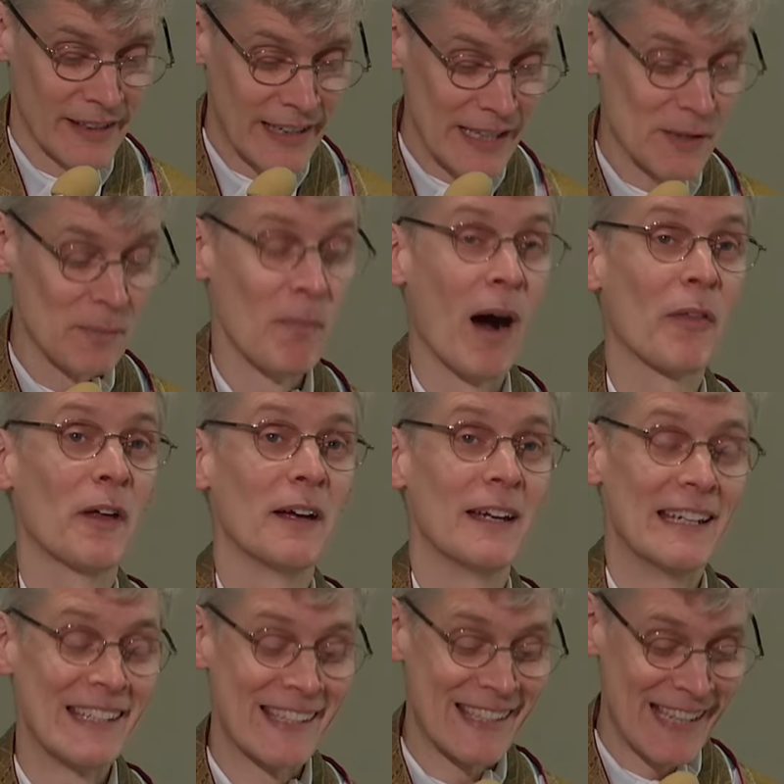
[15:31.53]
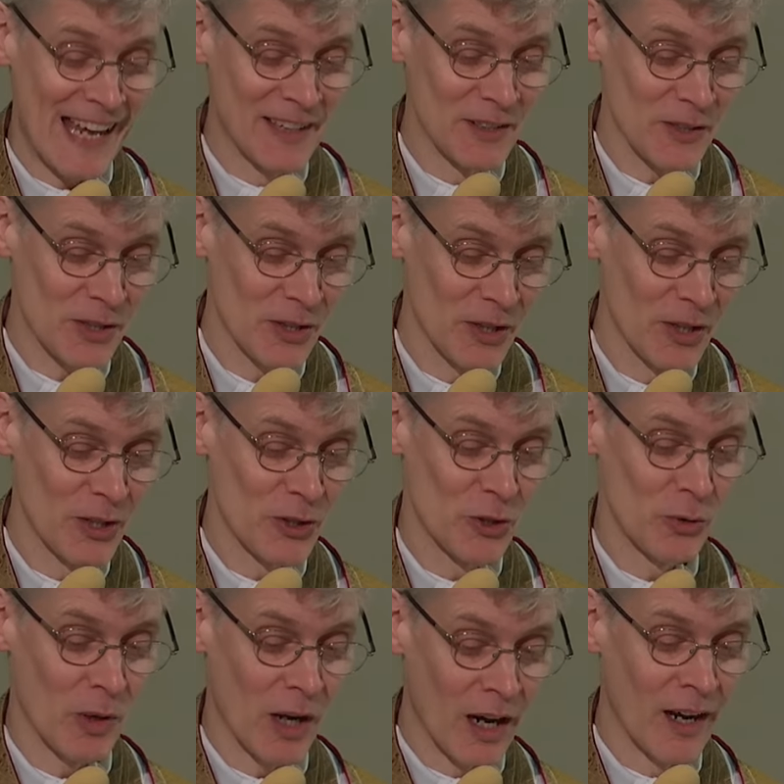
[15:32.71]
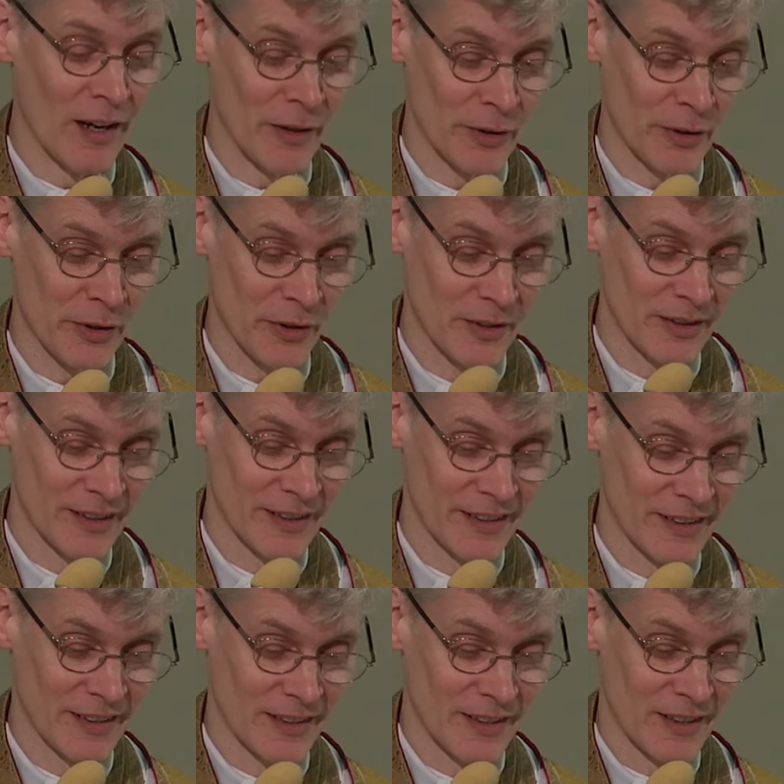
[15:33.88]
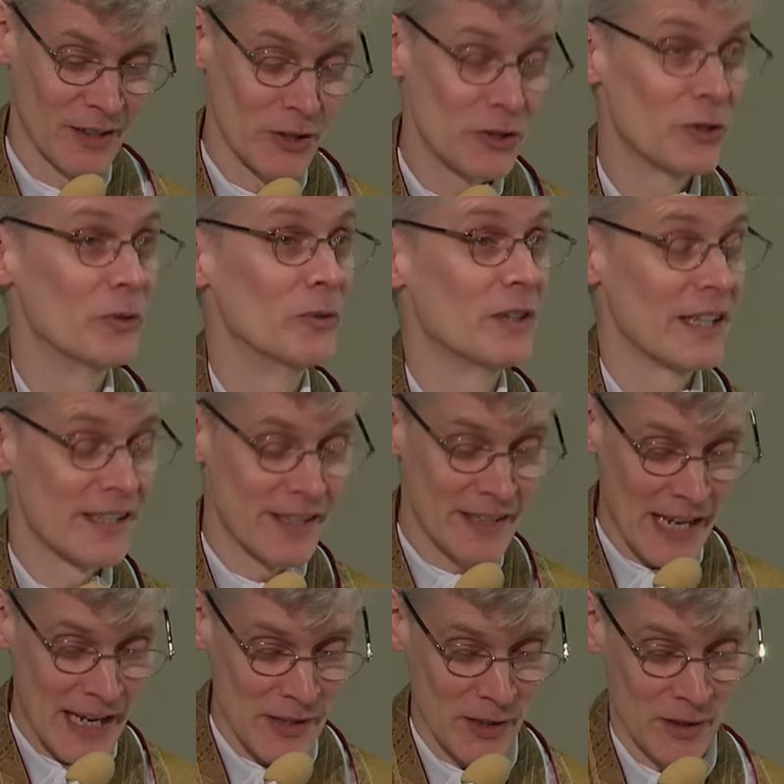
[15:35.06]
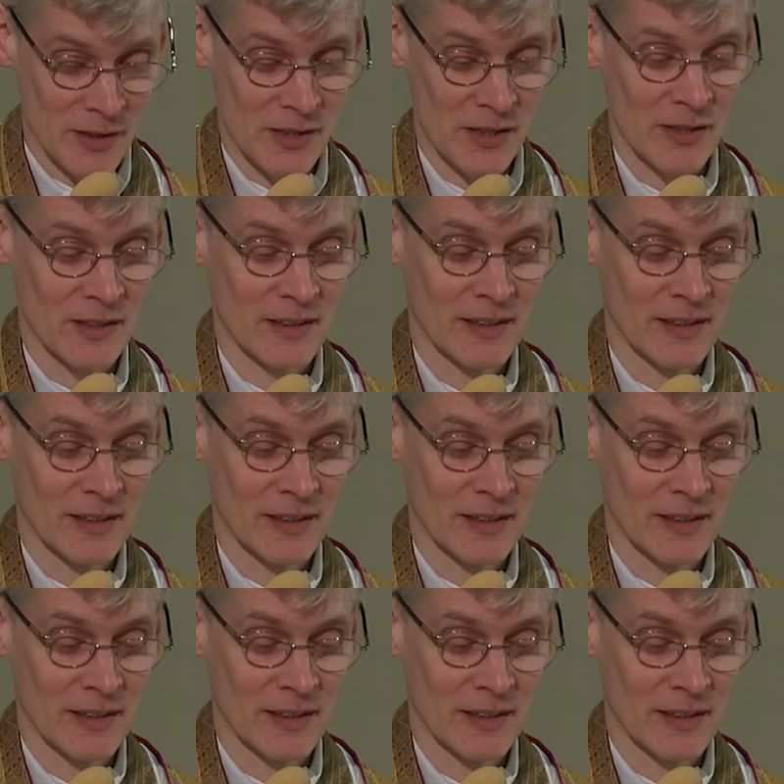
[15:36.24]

his mother is sent to earth, to this desert,